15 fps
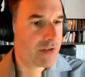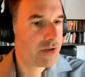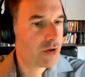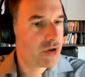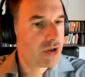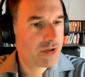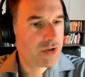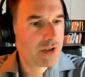
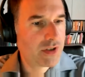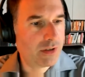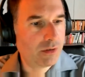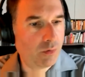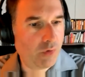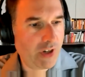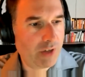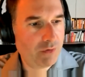sociological
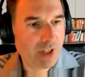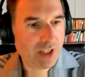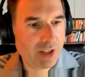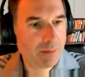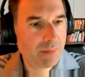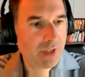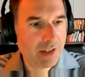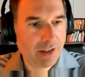
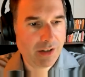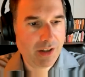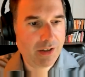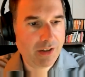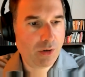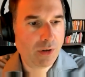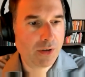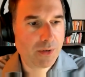realm
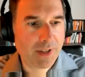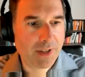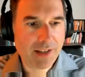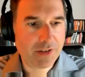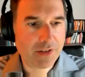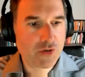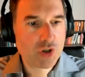altogether.